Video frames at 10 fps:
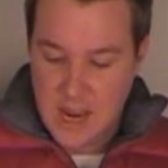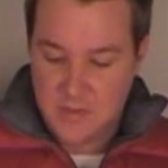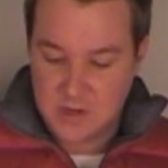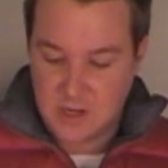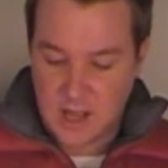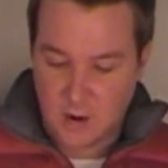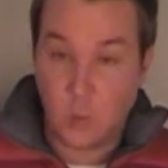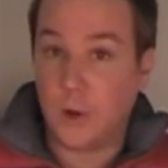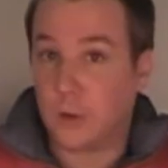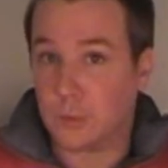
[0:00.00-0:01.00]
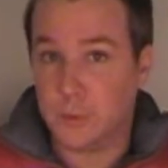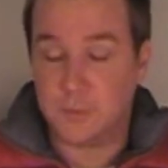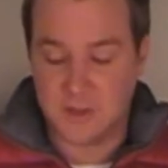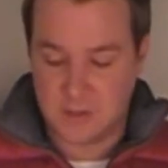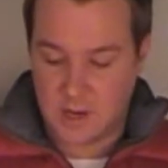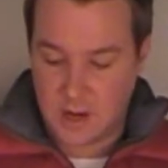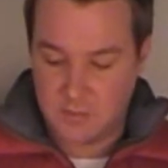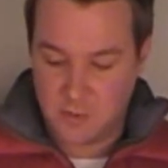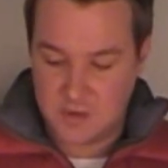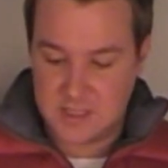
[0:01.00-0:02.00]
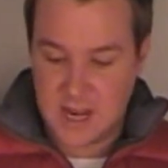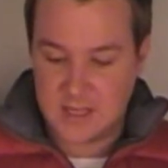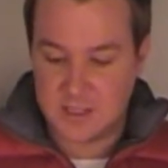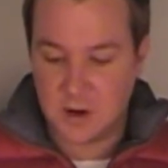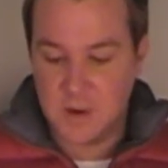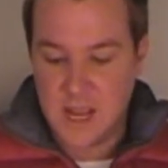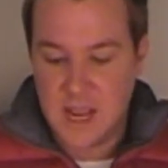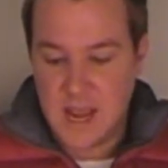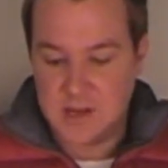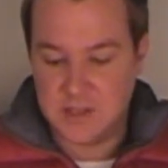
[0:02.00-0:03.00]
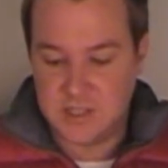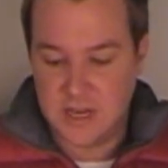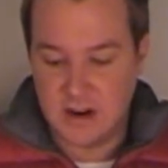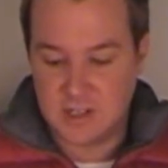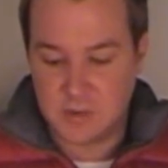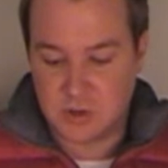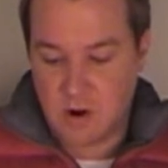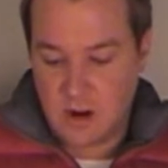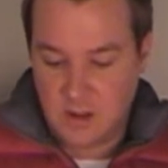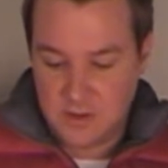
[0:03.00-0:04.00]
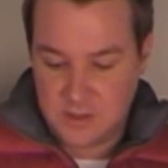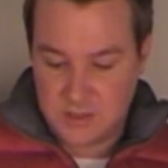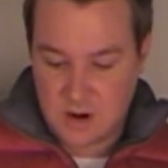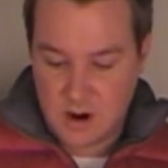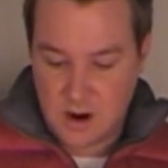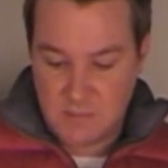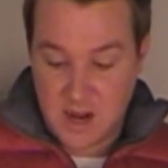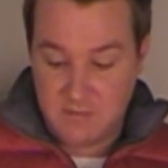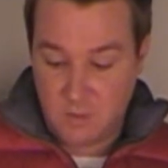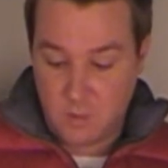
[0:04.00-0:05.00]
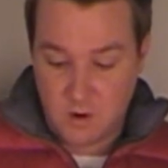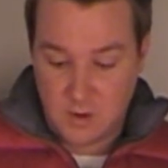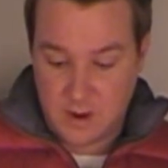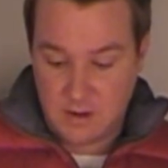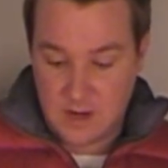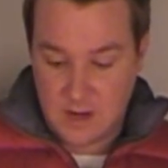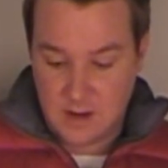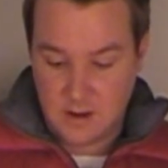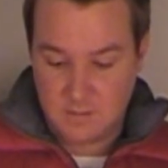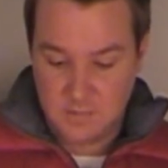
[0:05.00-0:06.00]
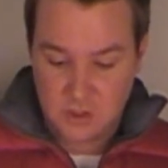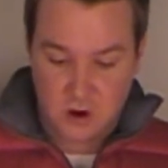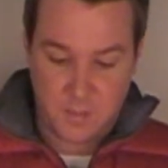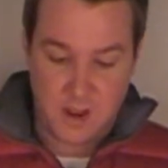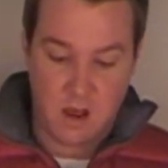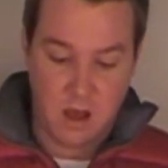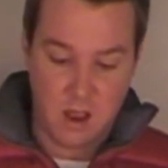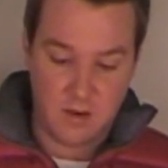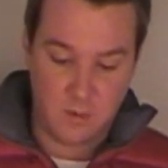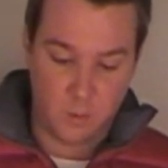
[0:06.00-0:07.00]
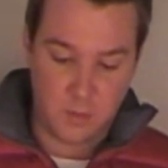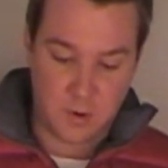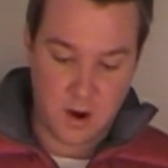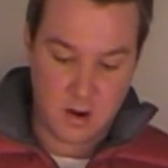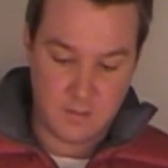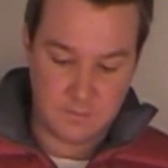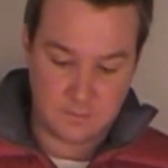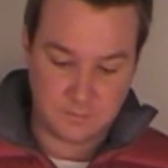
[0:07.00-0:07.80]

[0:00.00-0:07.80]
and there's a lot of wiggle room. There's a lot of room for mistakes. So as you see here, as I'm drawing on this star, I'm not even worried about getting Sharpie on the wood part,